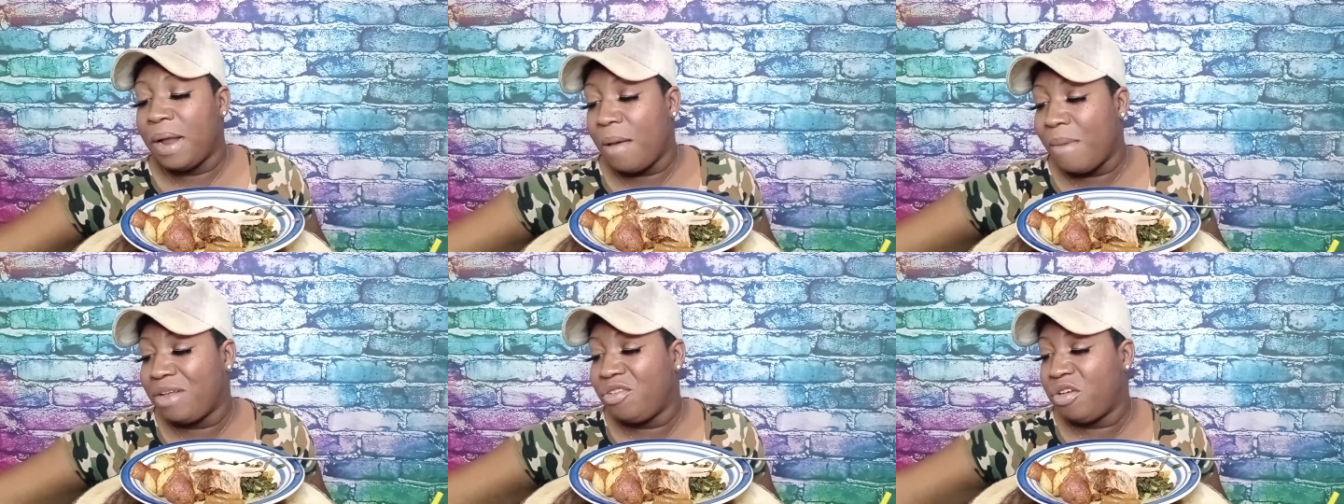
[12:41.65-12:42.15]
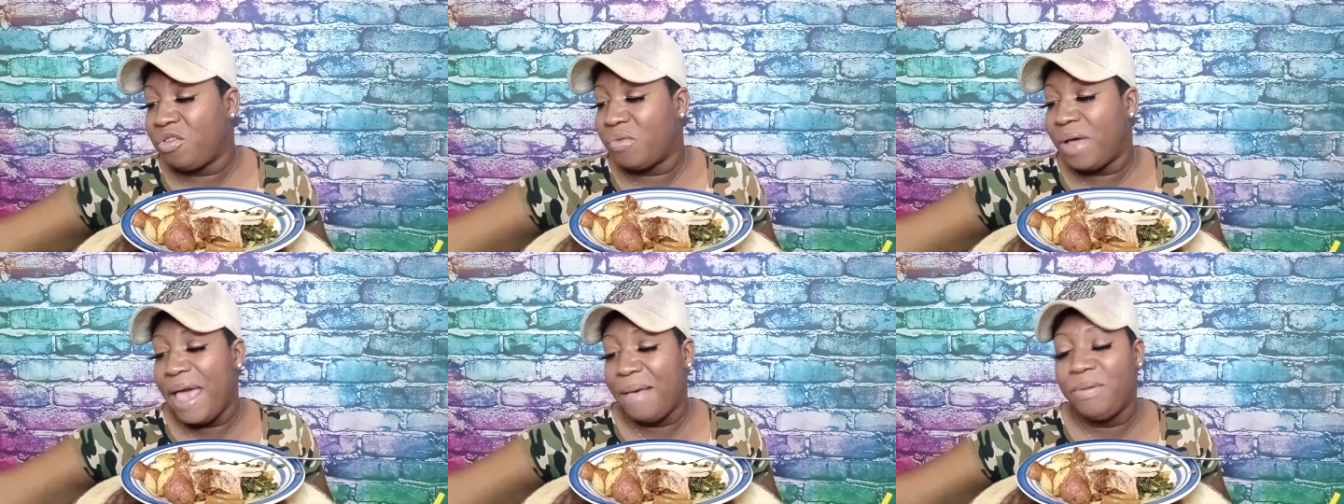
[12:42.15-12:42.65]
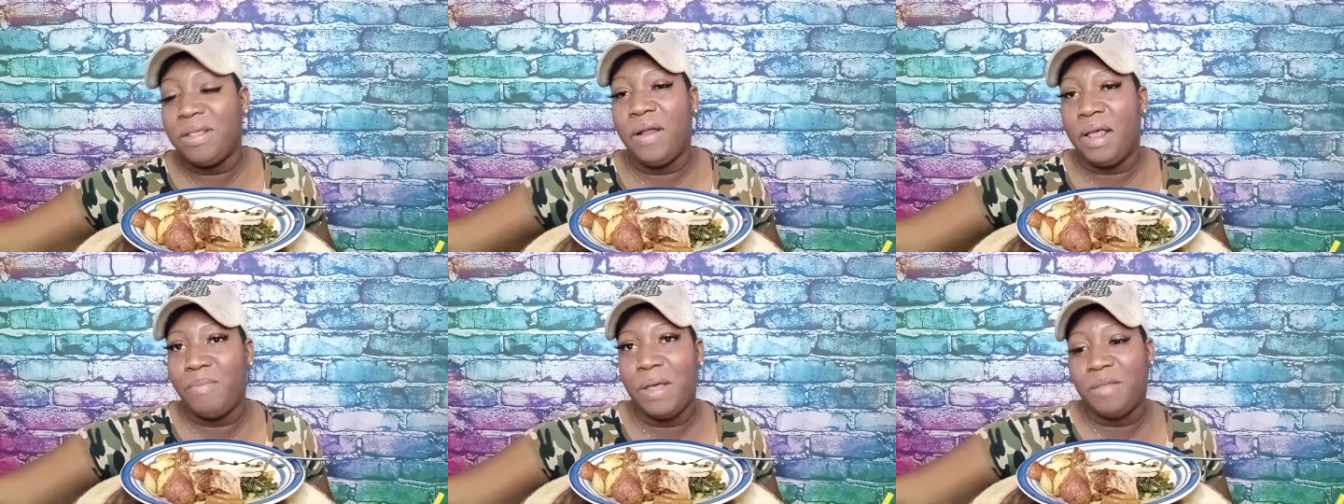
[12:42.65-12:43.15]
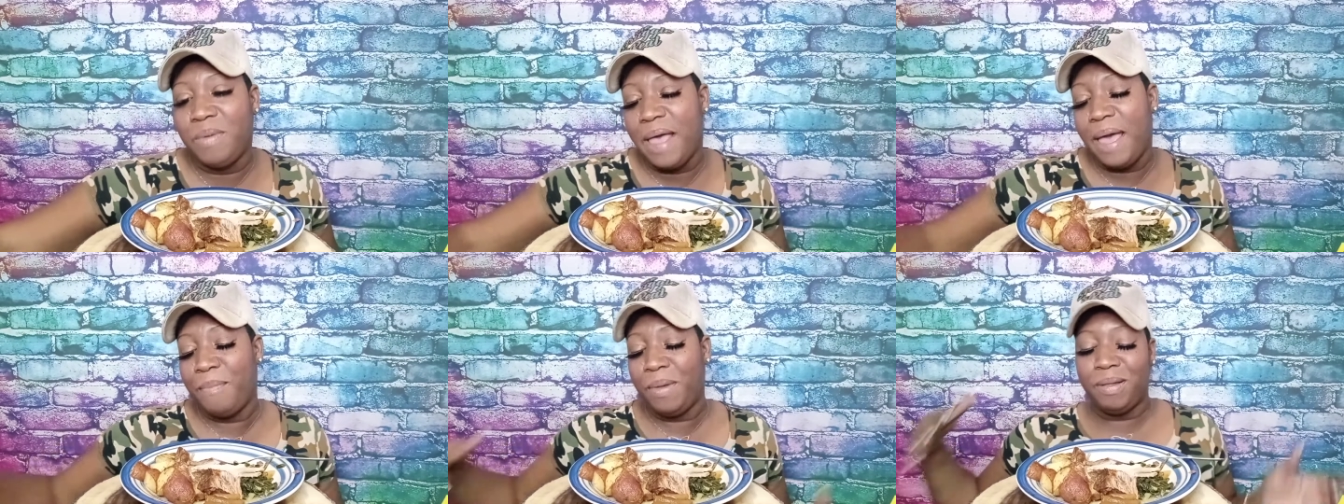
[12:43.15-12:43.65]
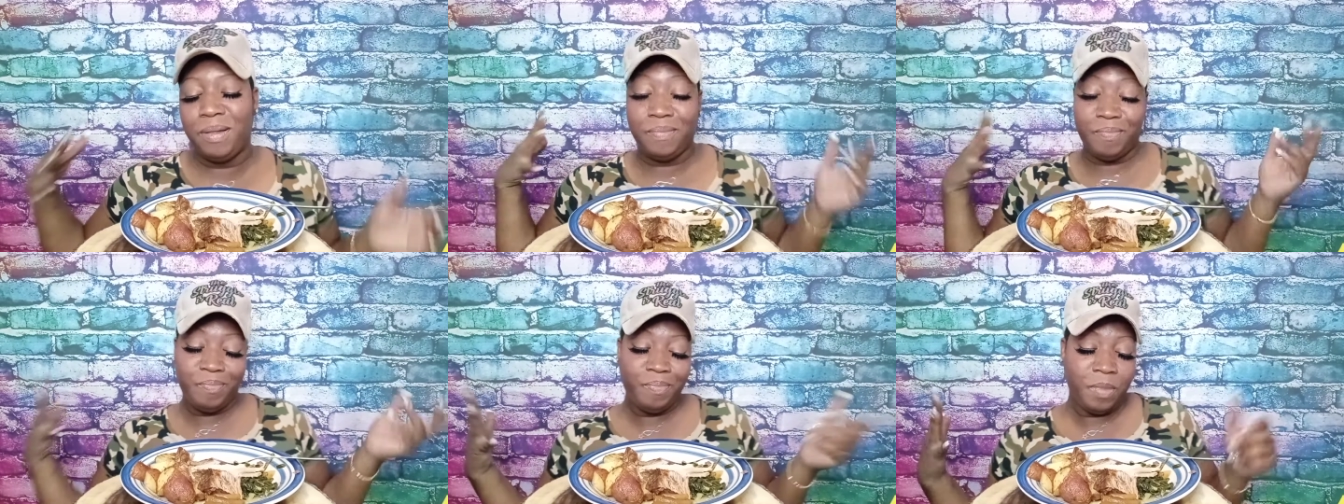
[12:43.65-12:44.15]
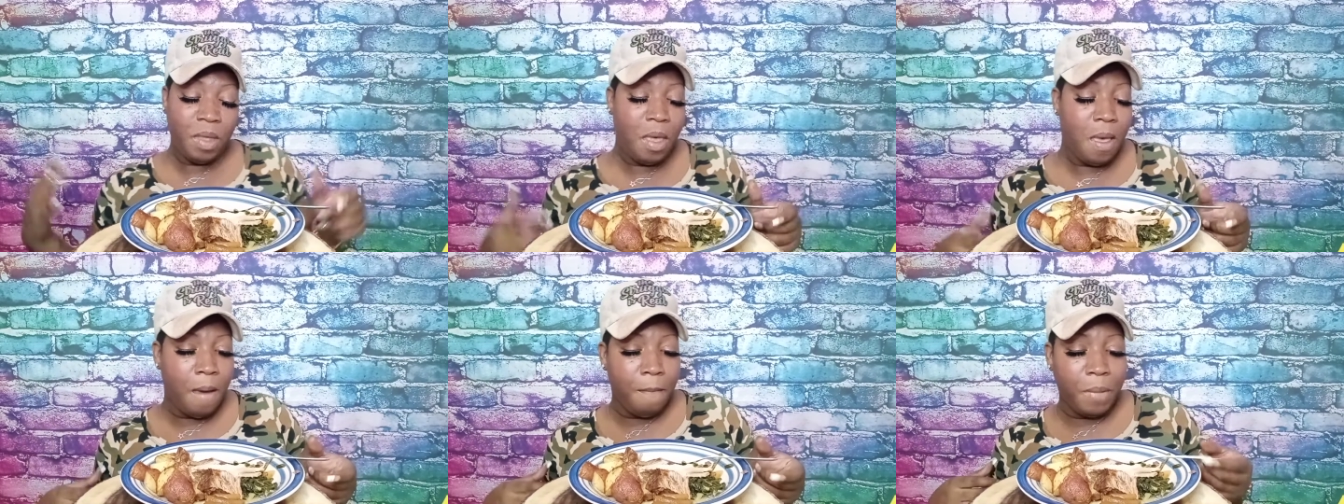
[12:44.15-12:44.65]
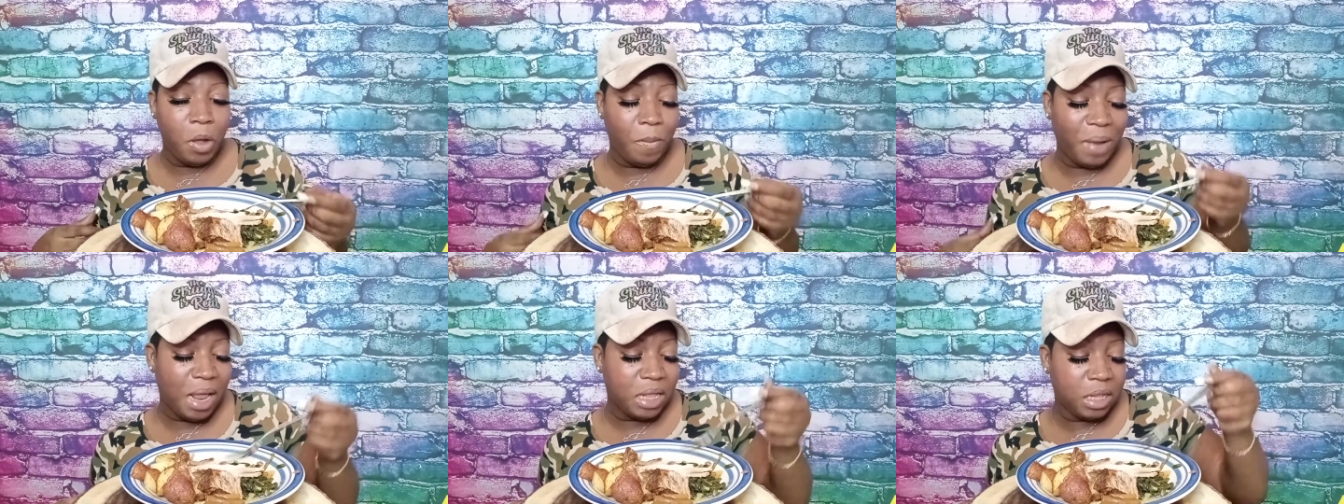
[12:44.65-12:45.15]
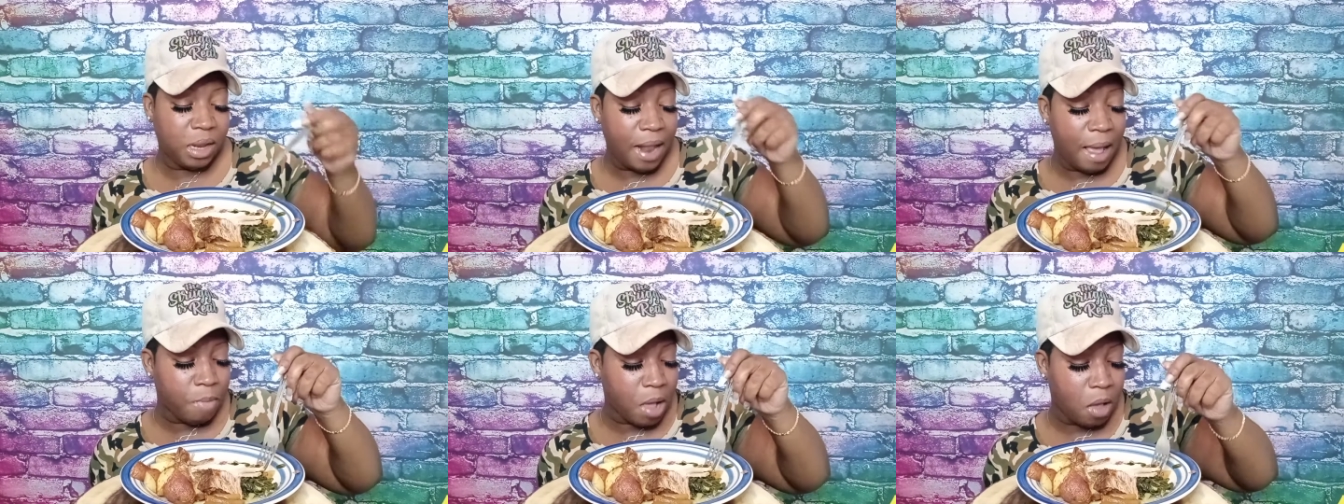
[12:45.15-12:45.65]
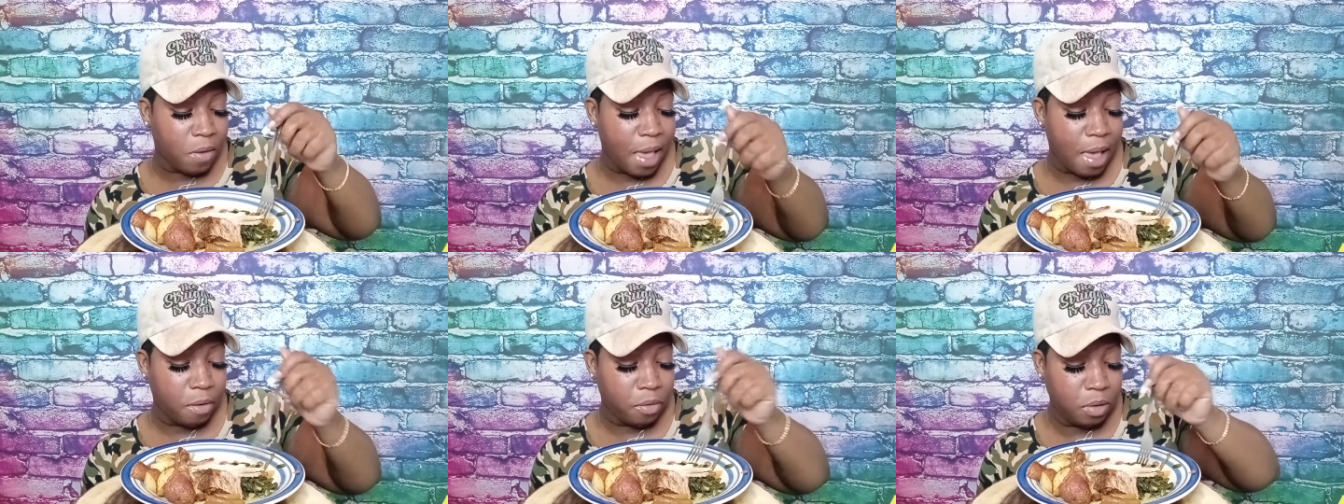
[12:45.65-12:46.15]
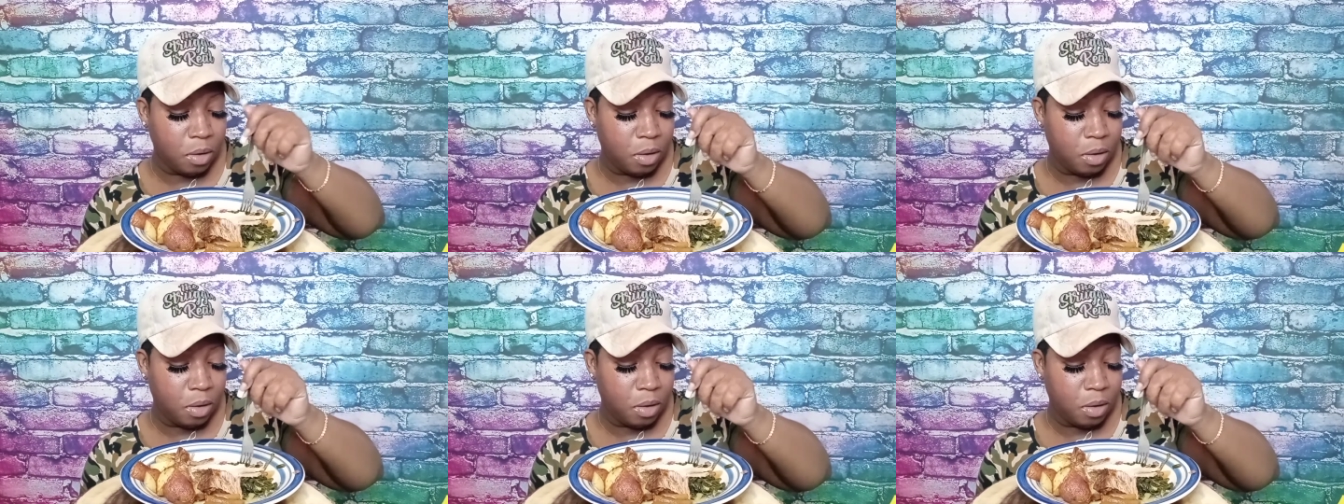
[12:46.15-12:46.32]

now my children were happy, so that makes me happy. Boom, and that's it. I'm gone, y'all.